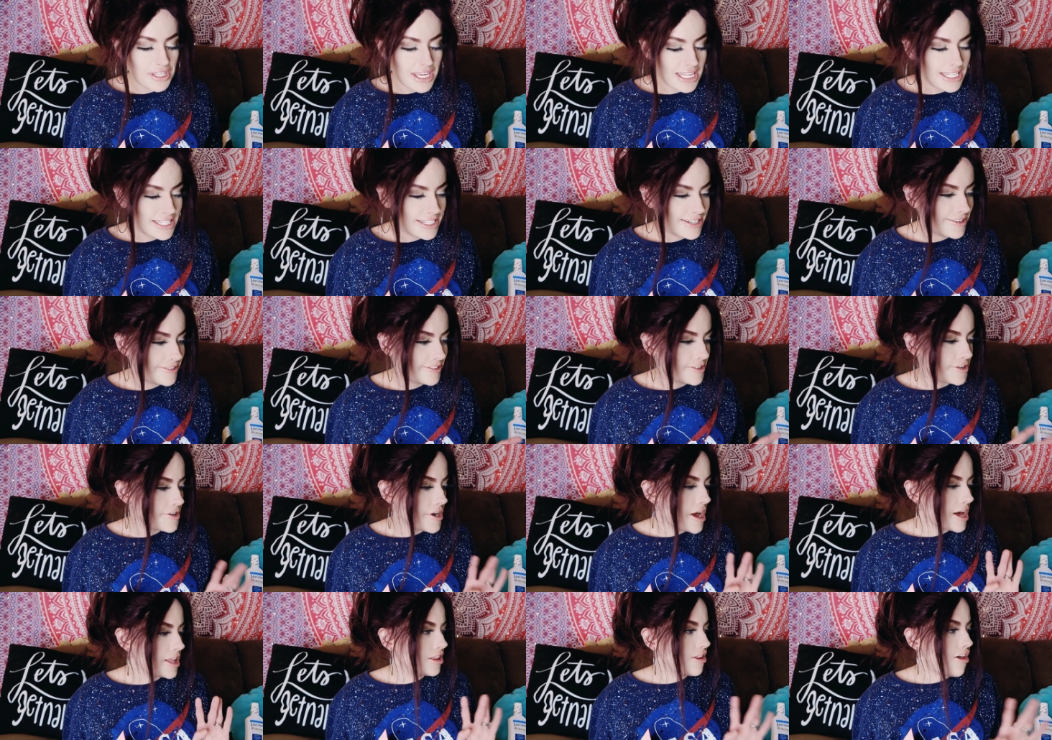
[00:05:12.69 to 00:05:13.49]
They did,
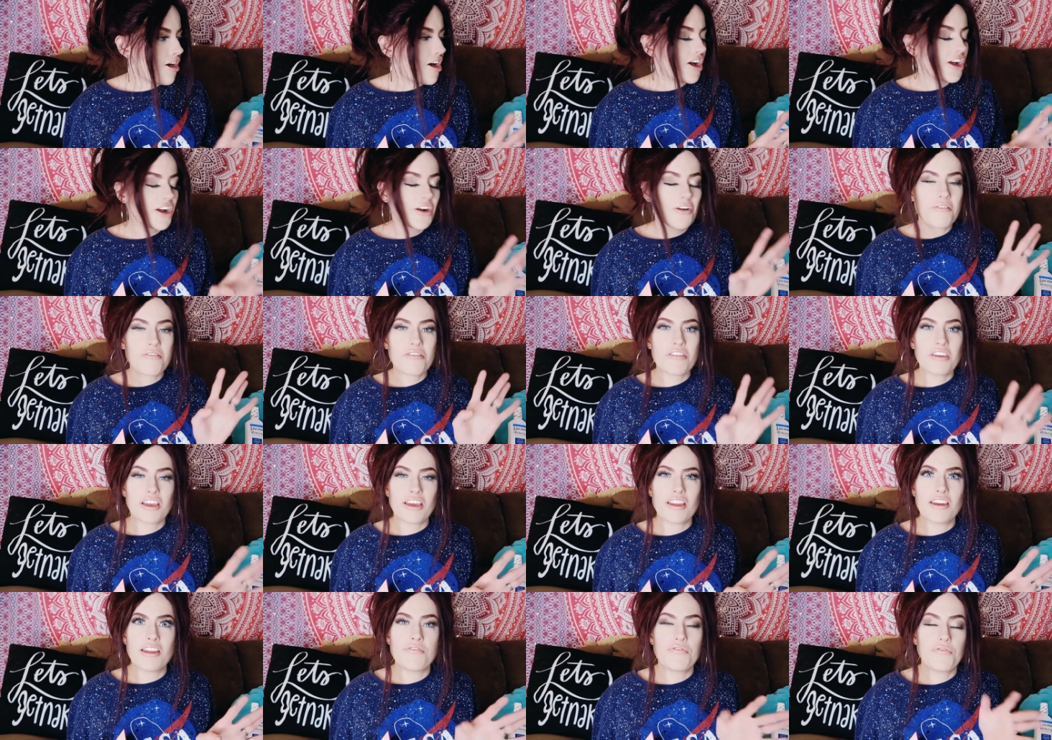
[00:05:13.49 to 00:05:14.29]
they're not long or
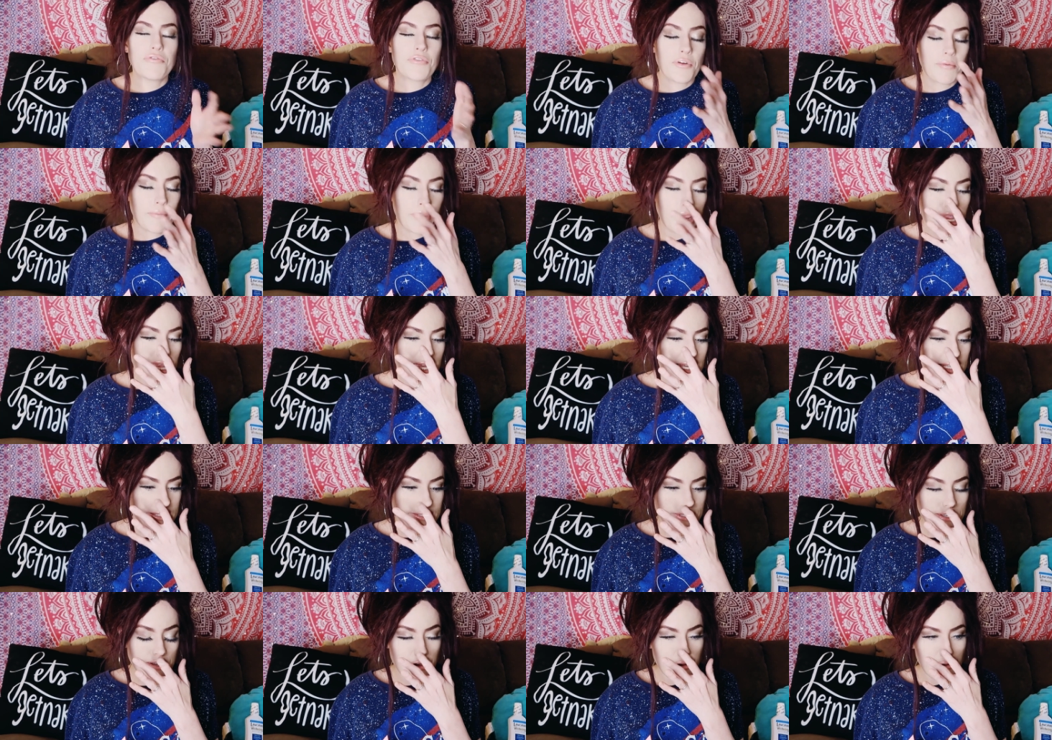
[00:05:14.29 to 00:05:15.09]
thick enough for
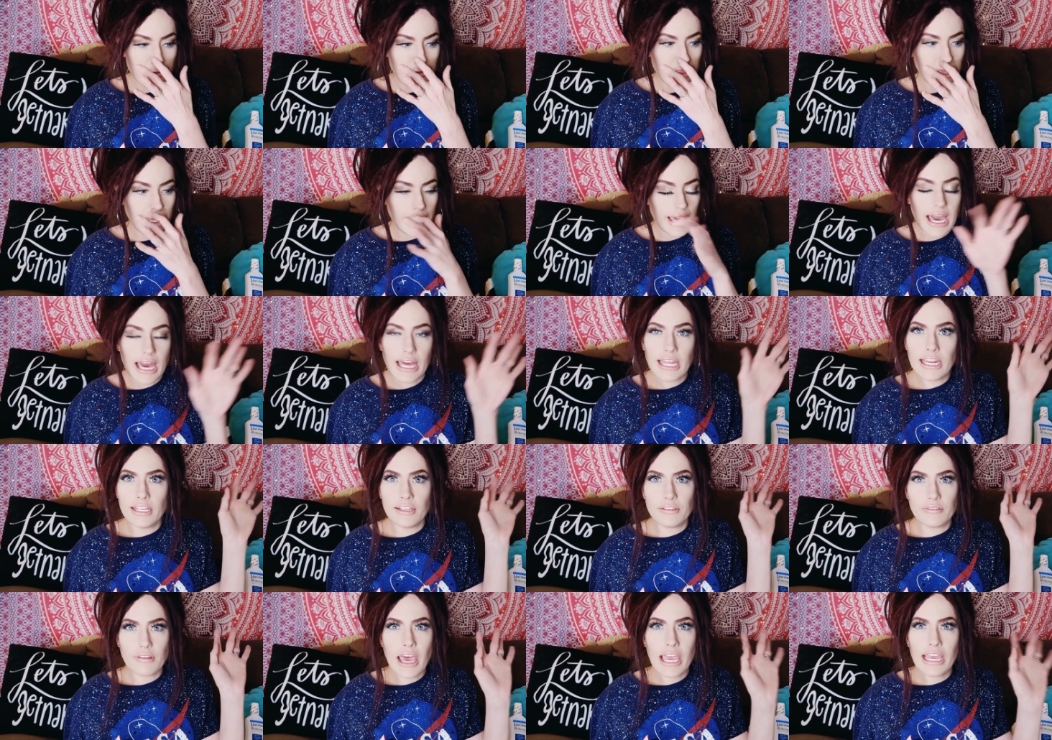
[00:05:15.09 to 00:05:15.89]
me, so they
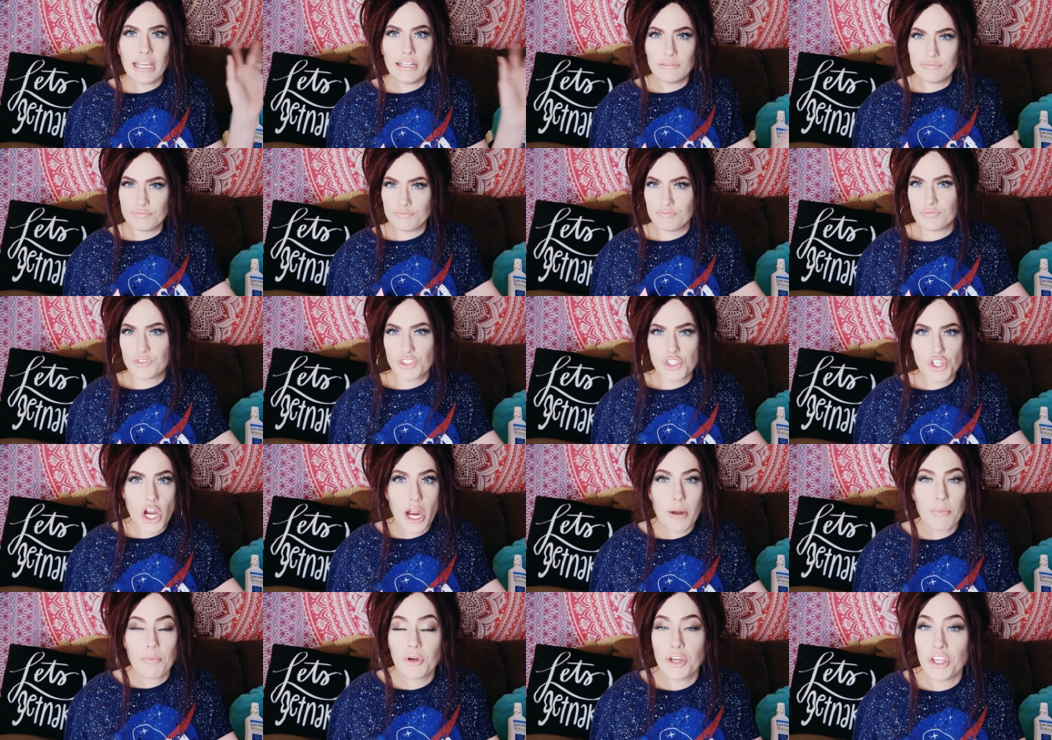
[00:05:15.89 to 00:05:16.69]
kind of, I
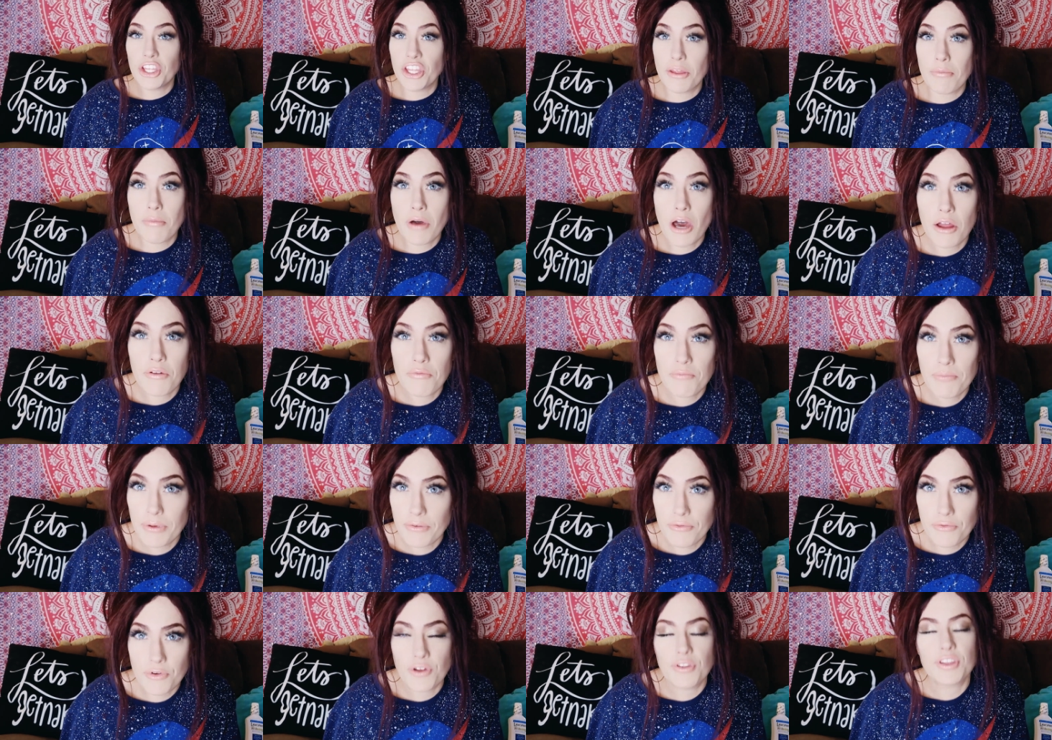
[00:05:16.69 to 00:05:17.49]
tried putting them on
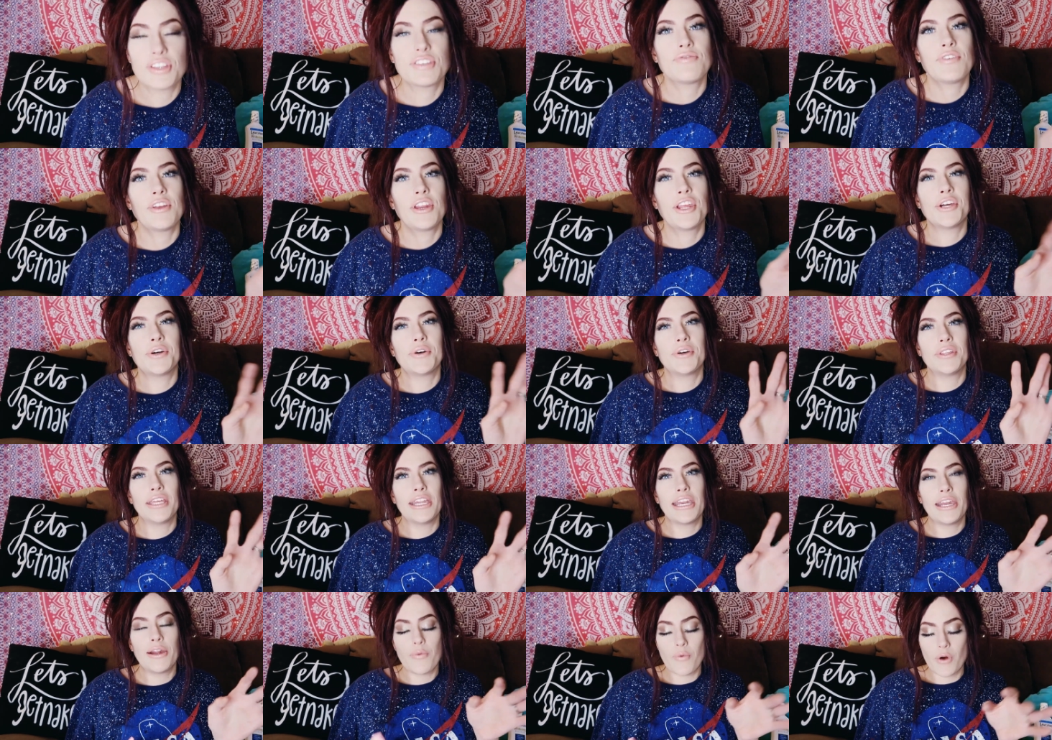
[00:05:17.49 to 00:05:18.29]
before this video
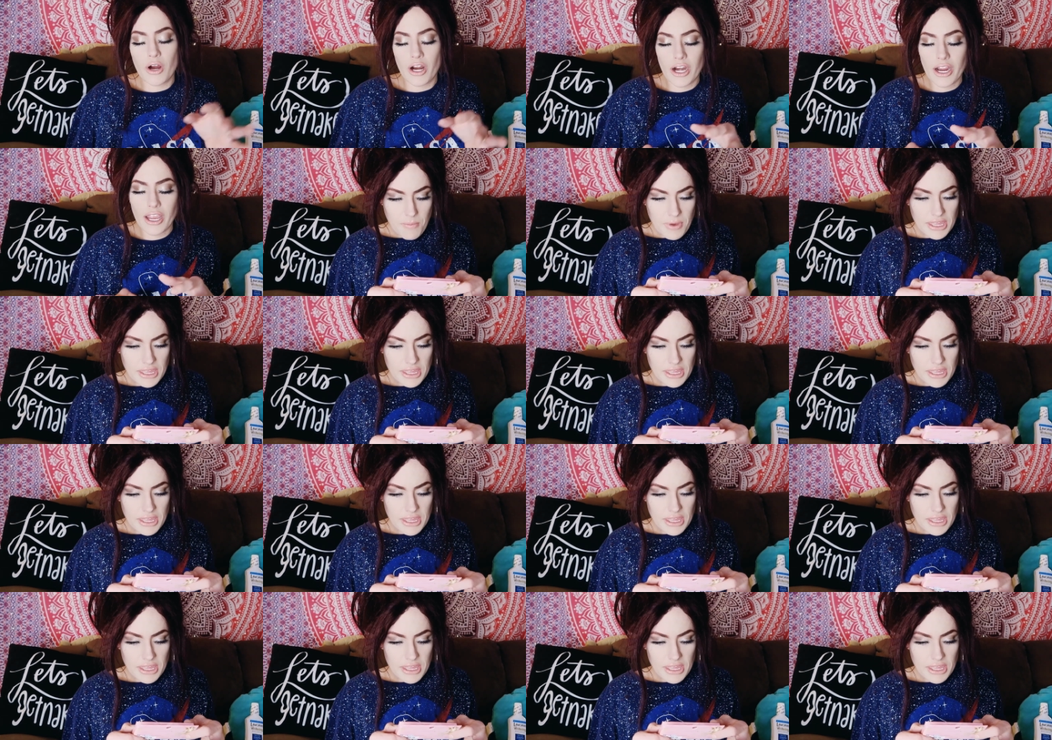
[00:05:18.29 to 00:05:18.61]
and they didn't work.